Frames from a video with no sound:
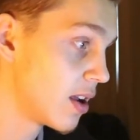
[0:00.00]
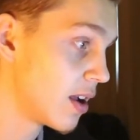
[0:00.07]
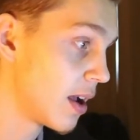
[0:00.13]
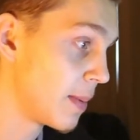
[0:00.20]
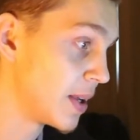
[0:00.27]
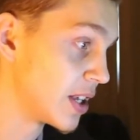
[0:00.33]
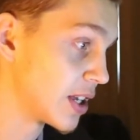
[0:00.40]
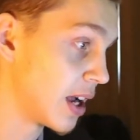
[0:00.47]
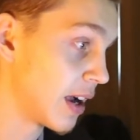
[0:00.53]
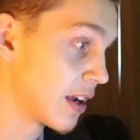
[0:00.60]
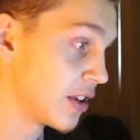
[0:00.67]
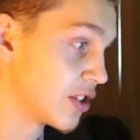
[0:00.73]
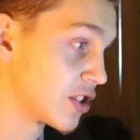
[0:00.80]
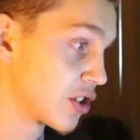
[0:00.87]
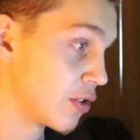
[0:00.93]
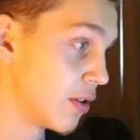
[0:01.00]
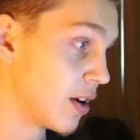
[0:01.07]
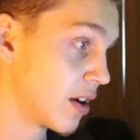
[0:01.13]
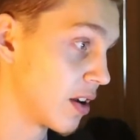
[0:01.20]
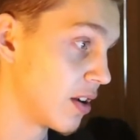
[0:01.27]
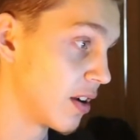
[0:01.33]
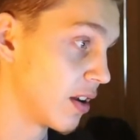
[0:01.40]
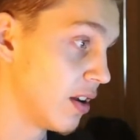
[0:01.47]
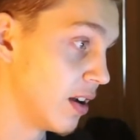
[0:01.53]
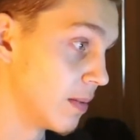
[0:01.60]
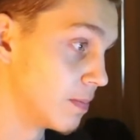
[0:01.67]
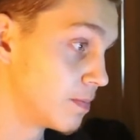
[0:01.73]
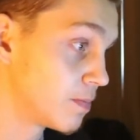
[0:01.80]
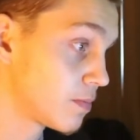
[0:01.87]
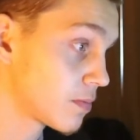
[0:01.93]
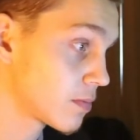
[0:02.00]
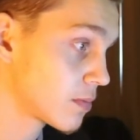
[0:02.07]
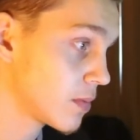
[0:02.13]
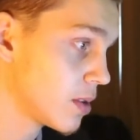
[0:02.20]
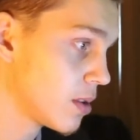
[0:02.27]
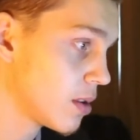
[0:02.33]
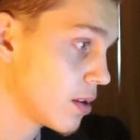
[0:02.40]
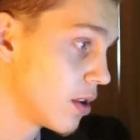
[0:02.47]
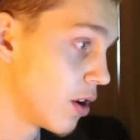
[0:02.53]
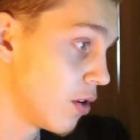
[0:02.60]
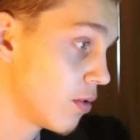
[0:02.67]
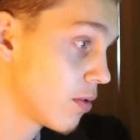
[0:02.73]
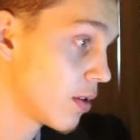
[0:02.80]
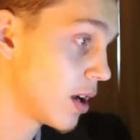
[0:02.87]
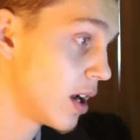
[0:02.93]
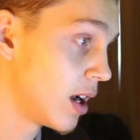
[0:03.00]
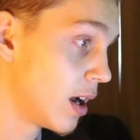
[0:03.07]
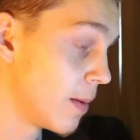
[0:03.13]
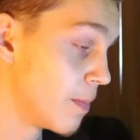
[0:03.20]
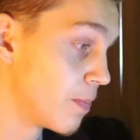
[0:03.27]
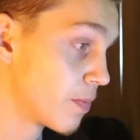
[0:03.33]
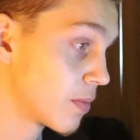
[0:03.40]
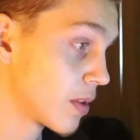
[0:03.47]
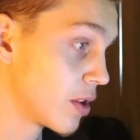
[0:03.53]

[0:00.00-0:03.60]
I mean, I could just go on and on and on. You know, um,